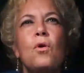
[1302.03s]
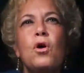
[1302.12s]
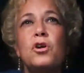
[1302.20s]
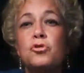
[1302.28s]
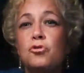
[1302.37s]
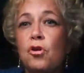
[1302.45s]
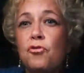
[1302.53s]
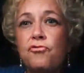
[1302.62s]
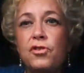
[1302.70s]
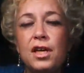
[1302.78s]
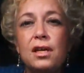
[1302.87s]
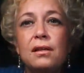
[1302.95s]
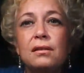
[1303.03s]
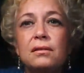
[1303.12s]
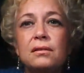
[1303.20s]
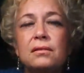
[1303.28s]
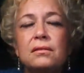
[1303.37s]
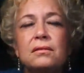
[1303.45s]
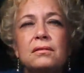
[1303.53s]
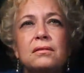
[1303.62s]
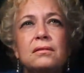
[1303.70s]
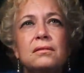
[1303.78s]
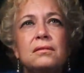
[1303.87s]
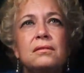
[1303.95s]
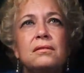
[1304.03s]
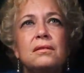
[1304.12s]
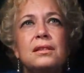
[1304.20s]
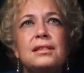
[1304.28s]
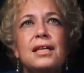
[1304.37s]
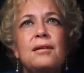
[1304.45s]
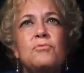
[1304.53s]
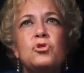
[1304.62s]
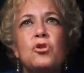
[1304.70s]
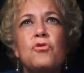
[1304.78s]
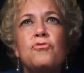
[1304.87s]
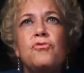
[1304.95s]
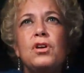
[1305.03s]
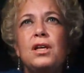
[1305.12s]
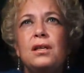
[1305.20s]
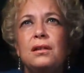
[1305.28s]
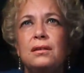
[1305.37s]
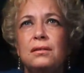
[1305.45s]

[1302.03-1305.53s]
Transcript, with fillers: or trophy, the same trophy.